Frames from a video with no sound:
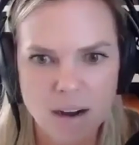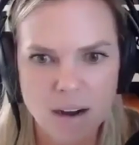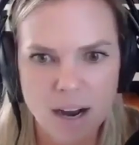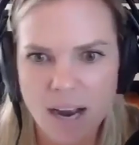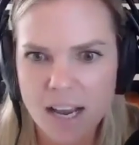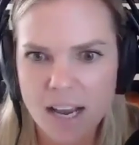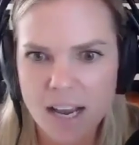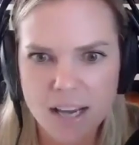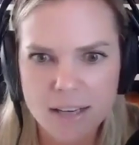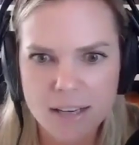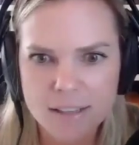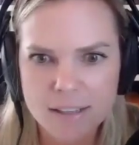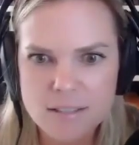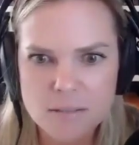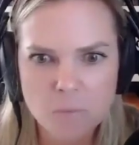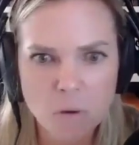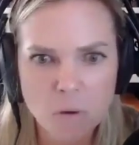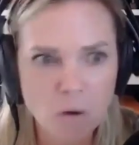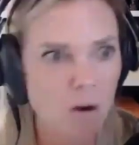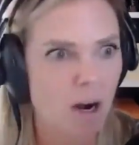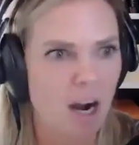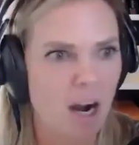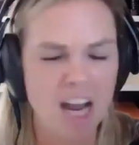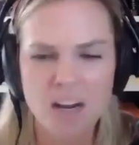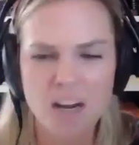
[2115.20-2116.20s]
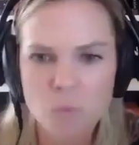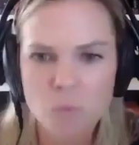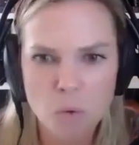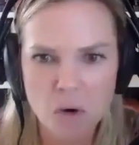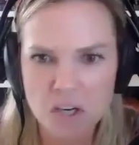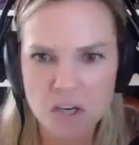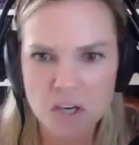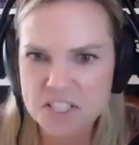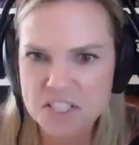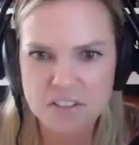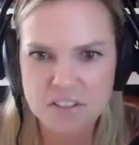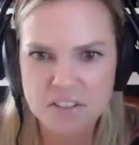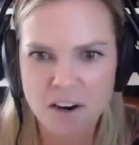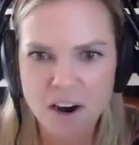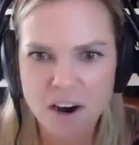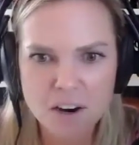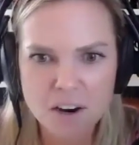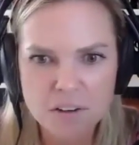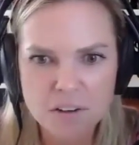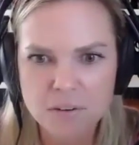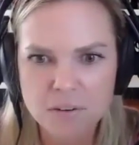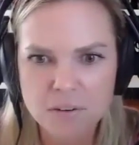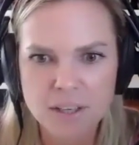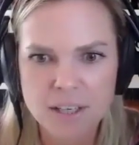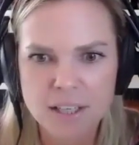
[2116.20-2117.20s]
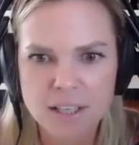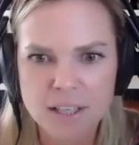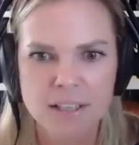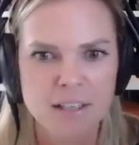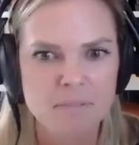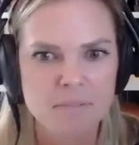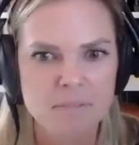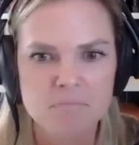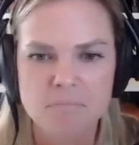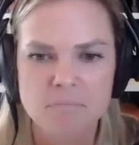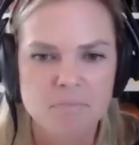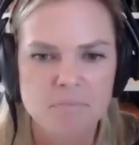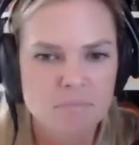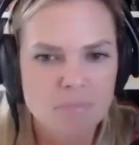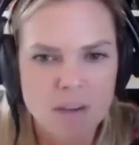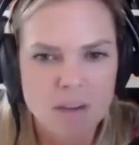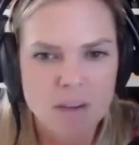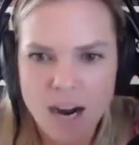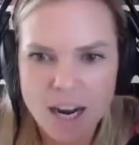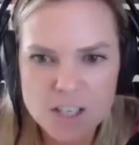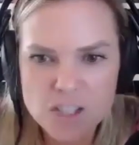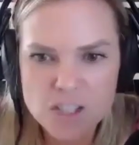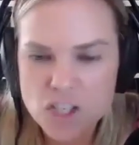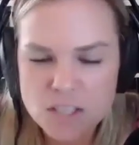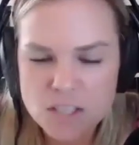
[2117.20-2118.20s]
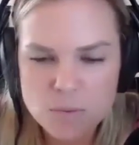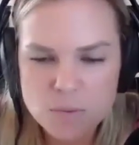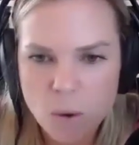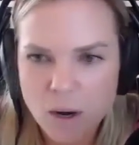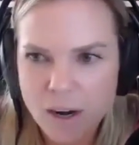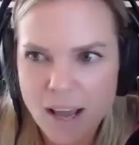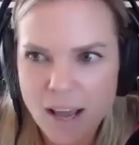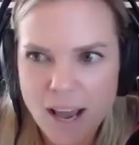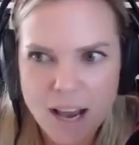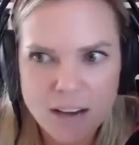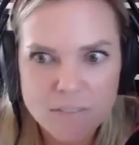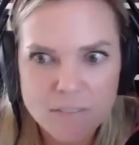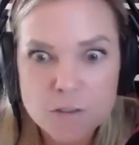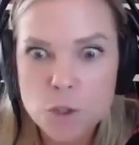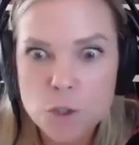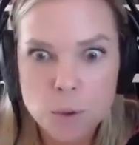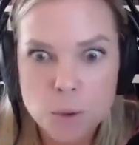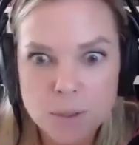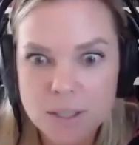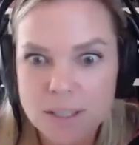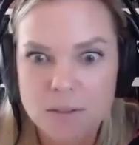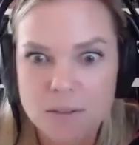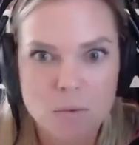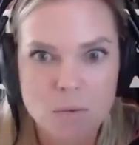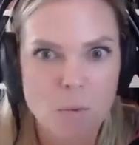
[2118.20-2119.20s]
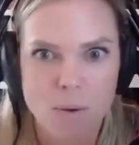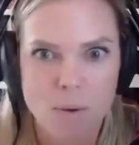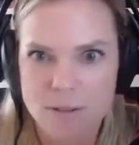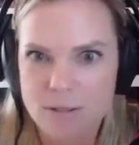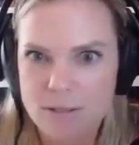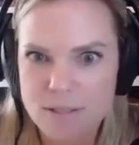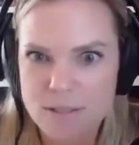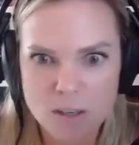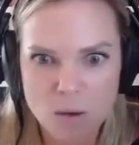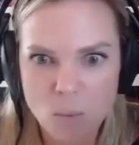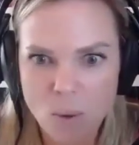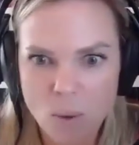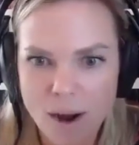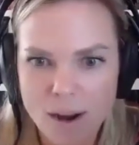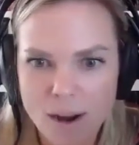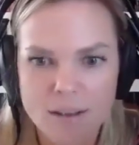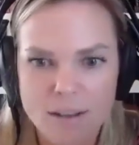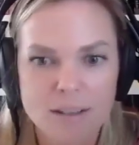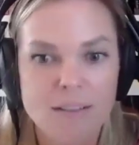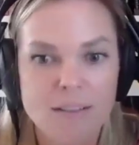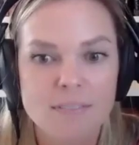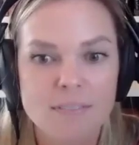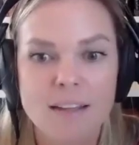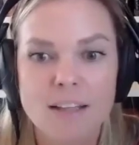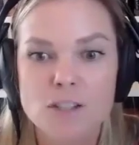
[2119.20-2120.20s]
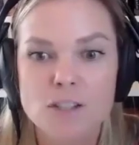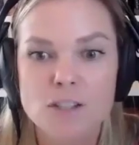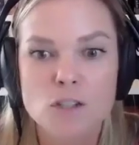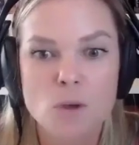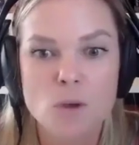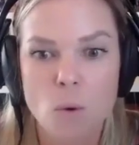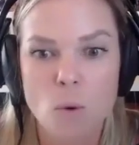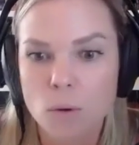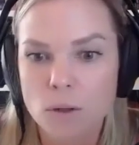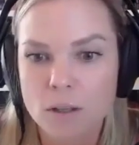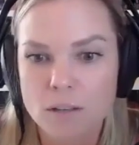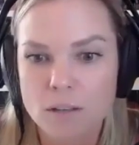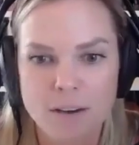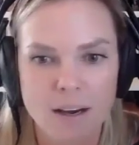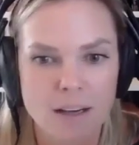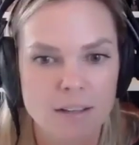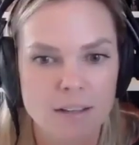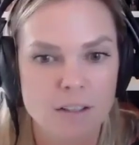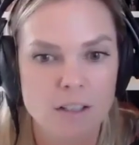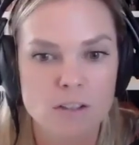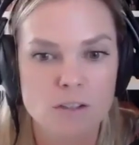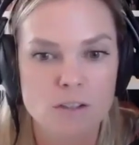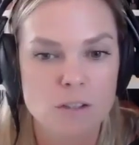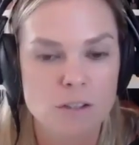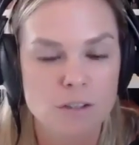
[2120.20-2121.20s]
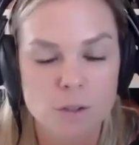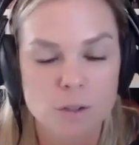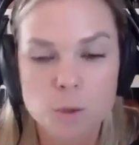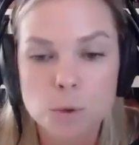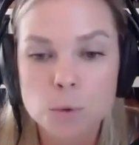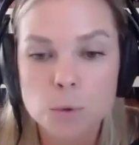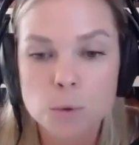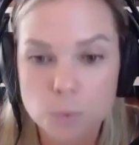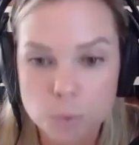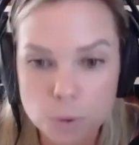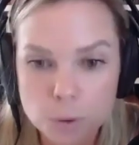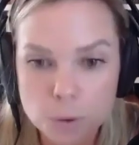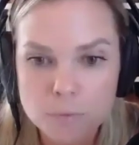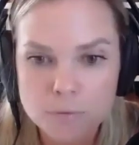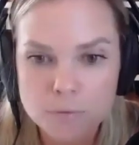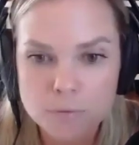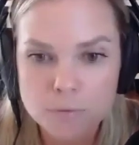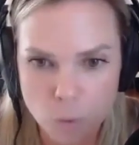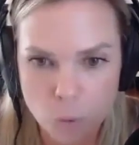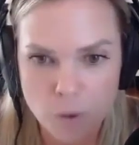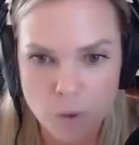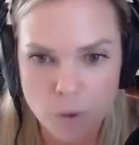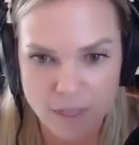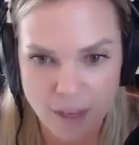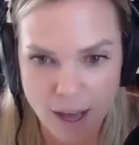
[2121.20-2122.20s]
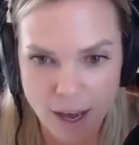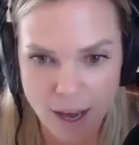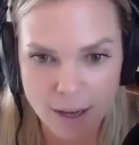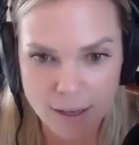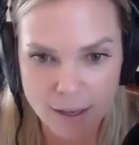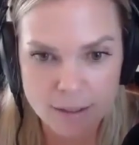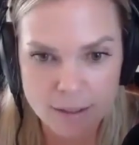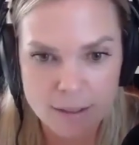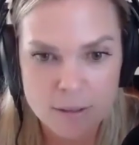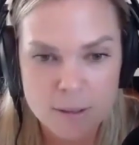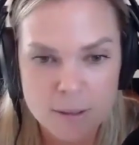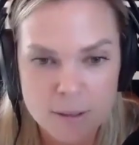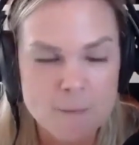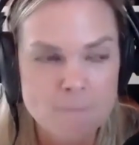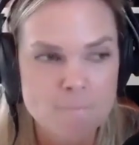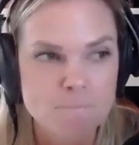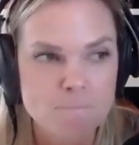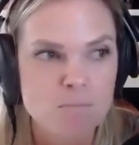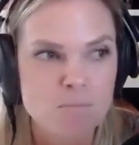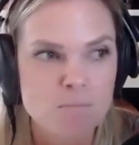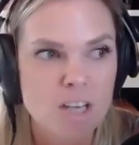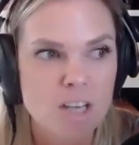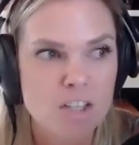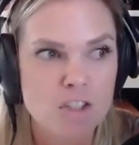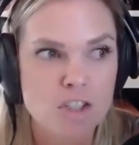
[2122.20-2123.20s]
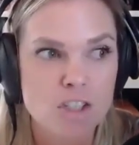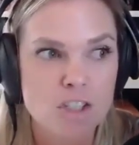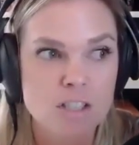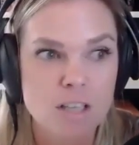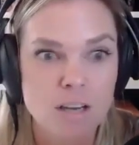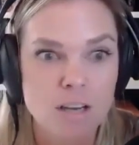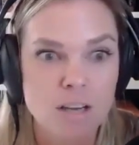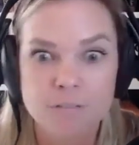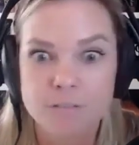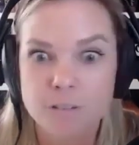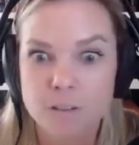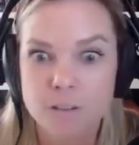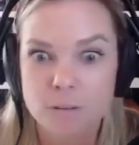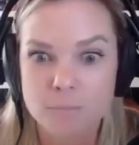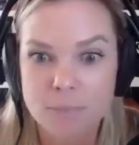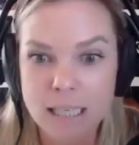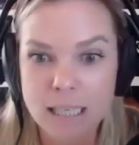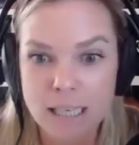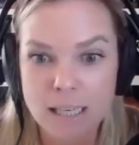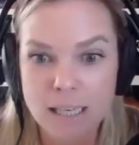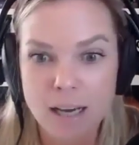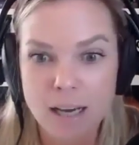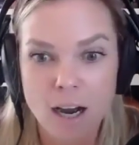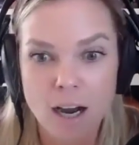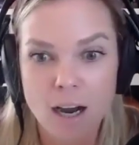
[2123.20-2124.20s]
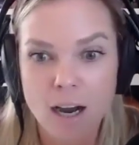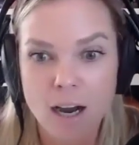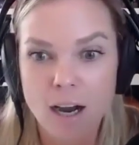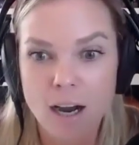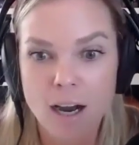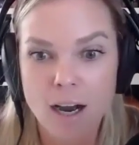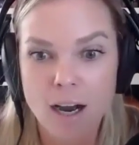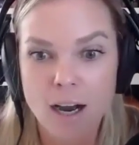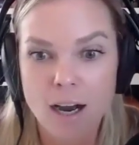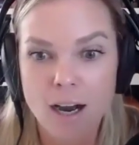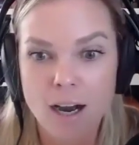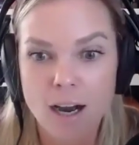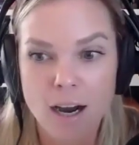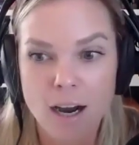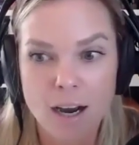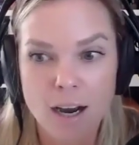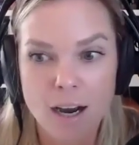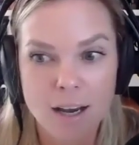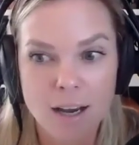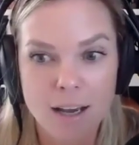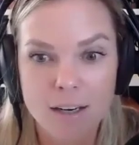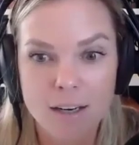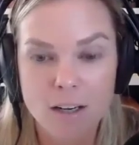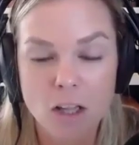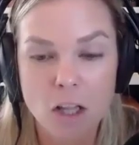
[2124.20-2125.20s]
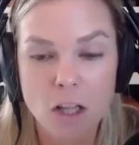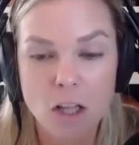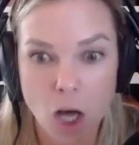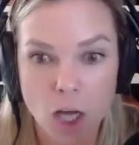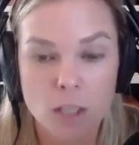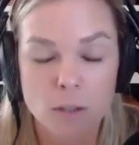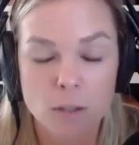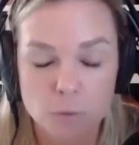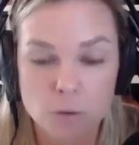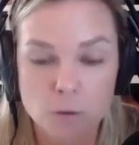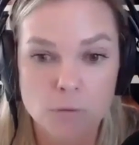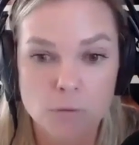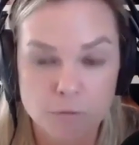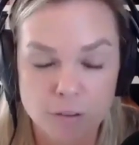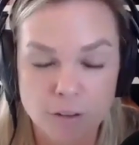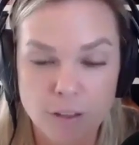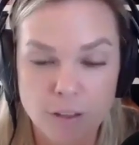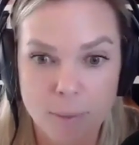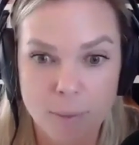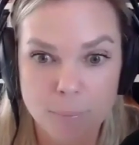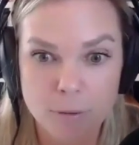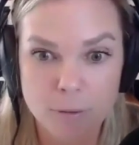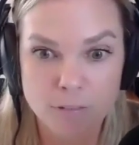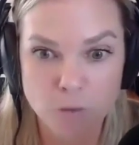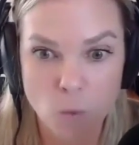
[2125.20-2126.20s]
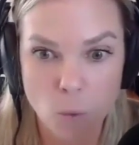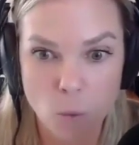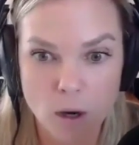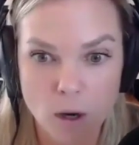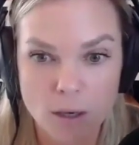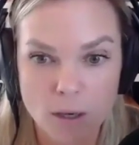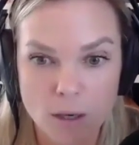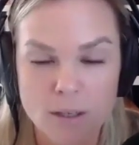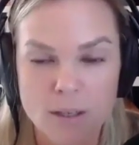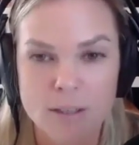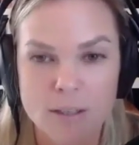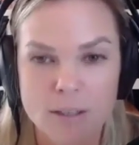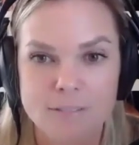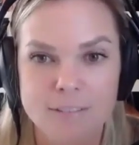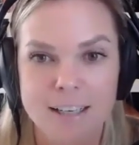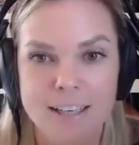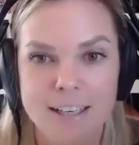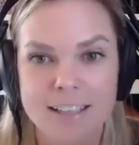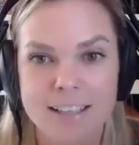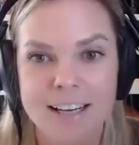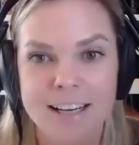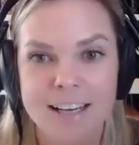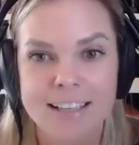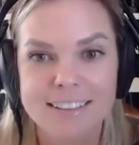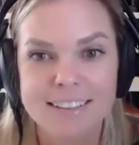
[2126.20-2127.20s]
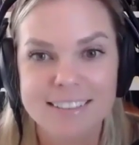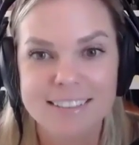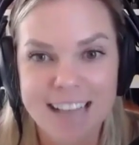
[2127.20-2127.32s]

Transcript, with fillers: I had a s'more. I wasn't hungry. I just want to have a treat once in a while and that's totally fine. There's there's room for that. It's just that for me I had a lot of room for that before, right? And